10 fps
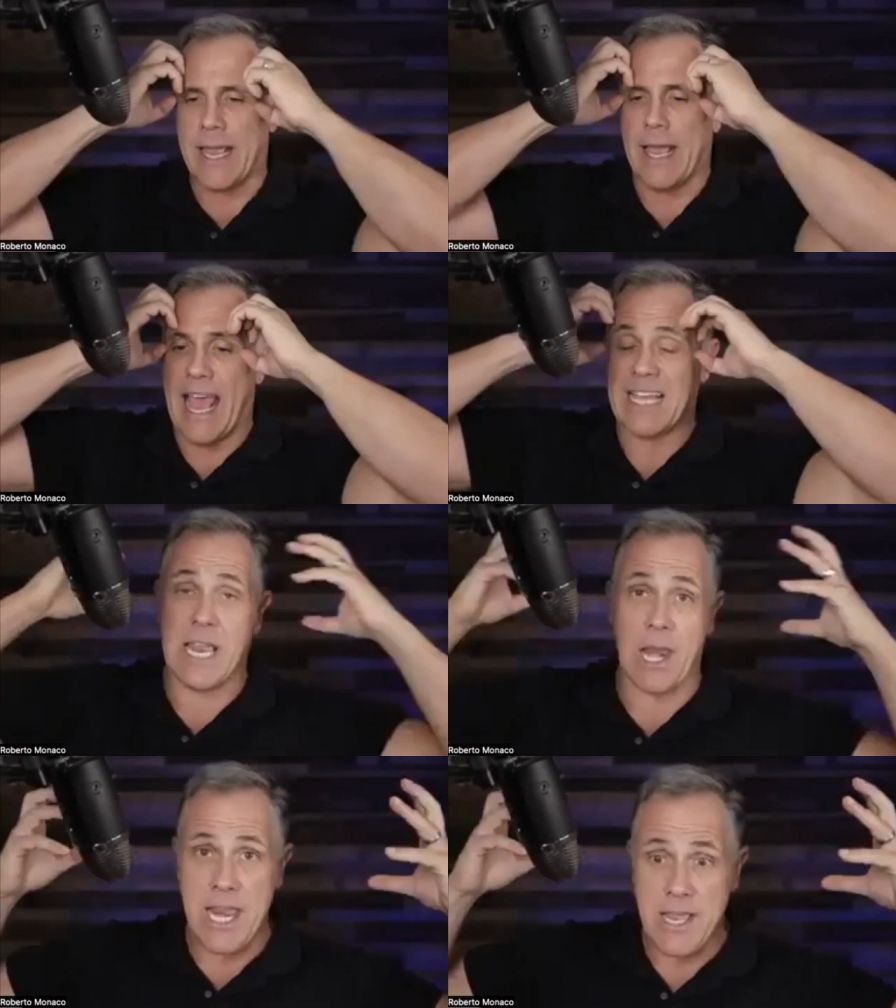as a
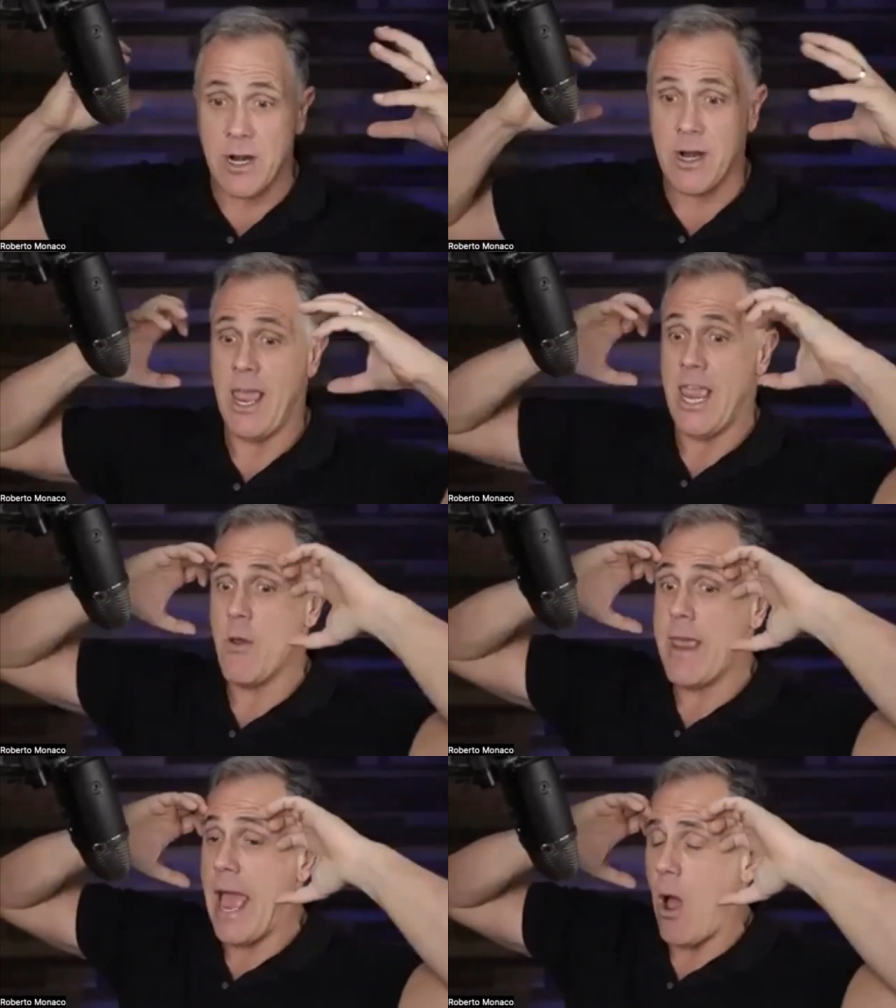leader you
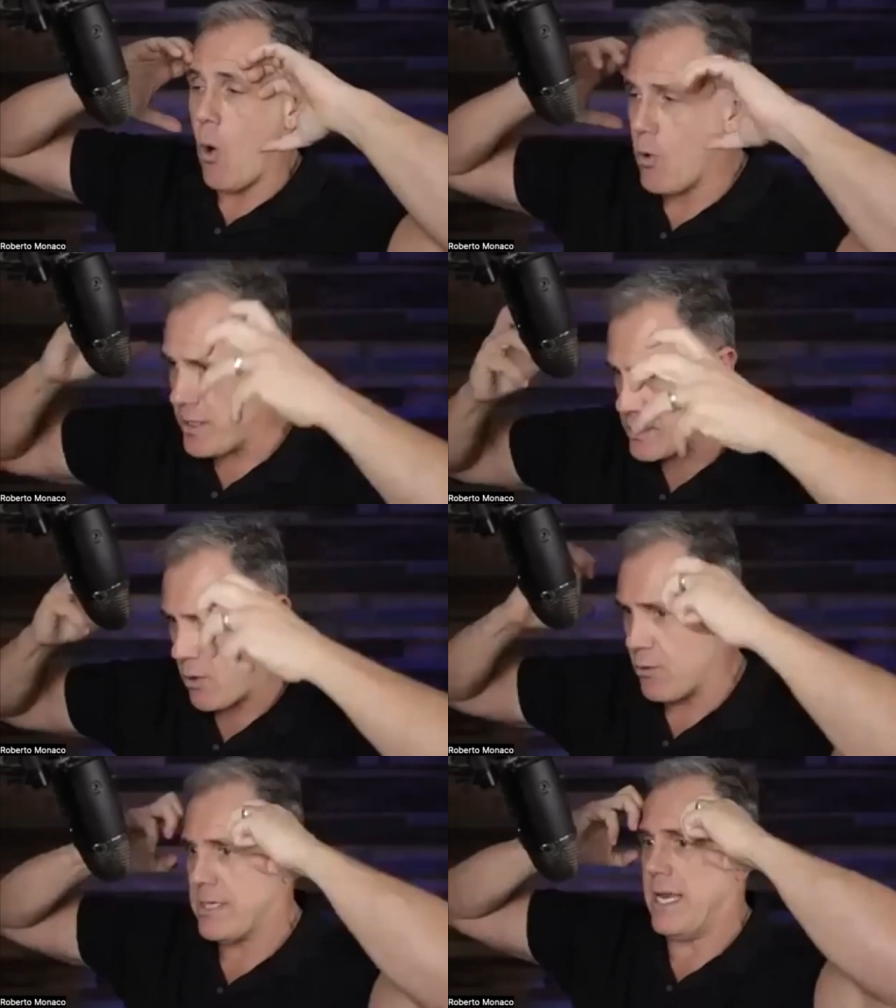get all this
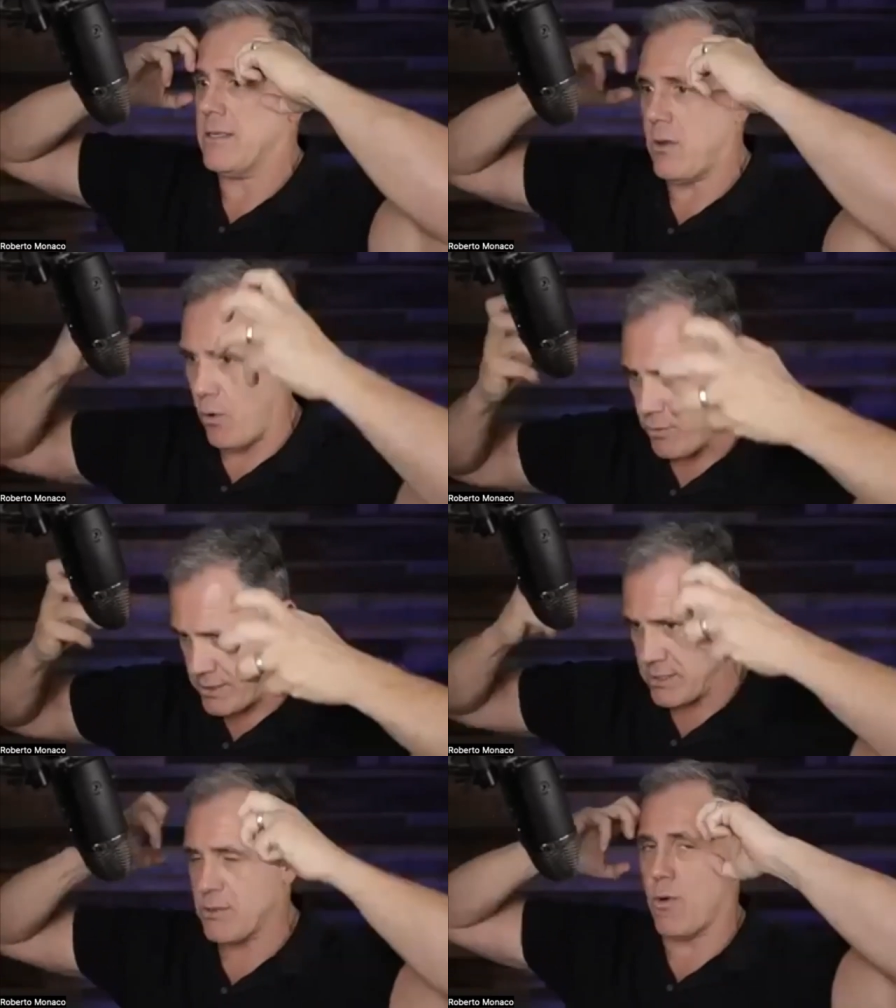content all this
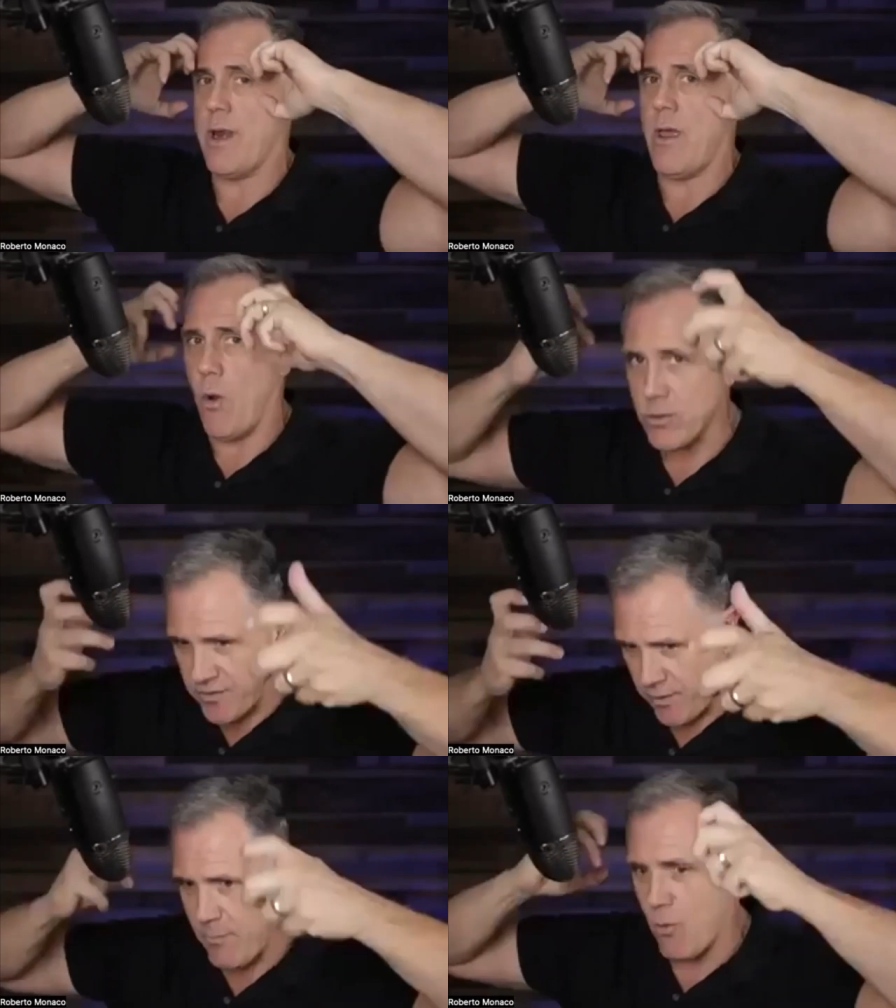story all these
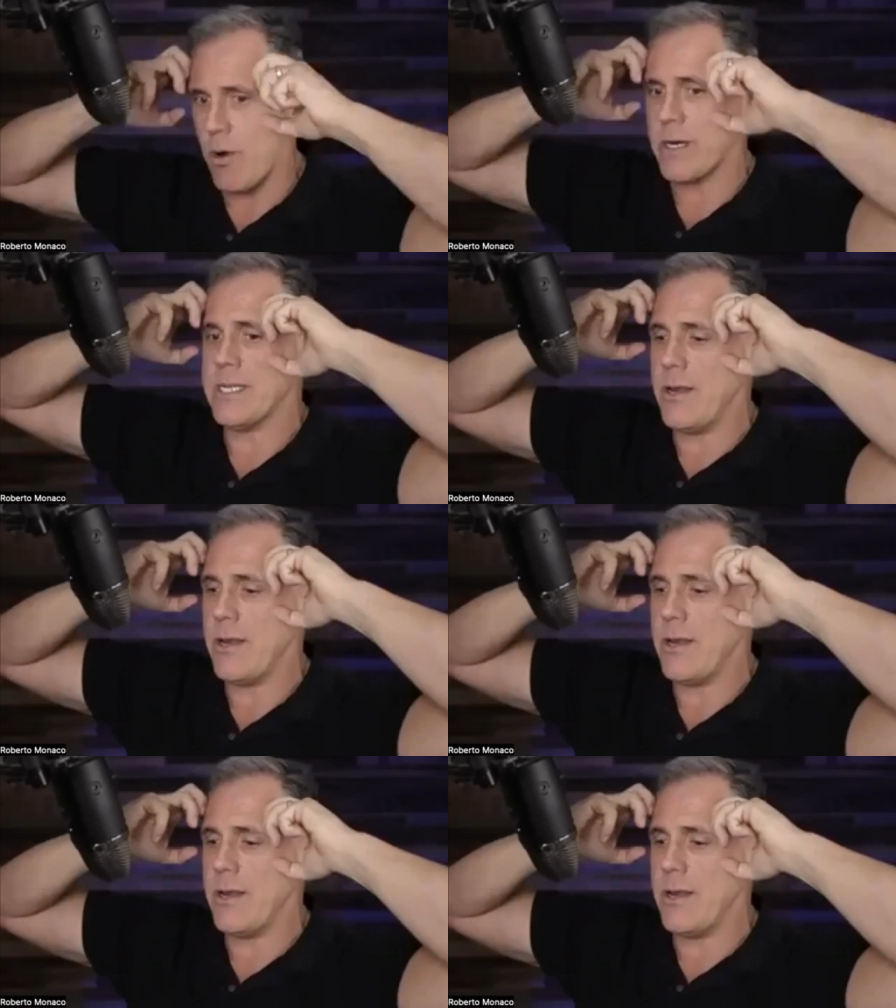frameworks and you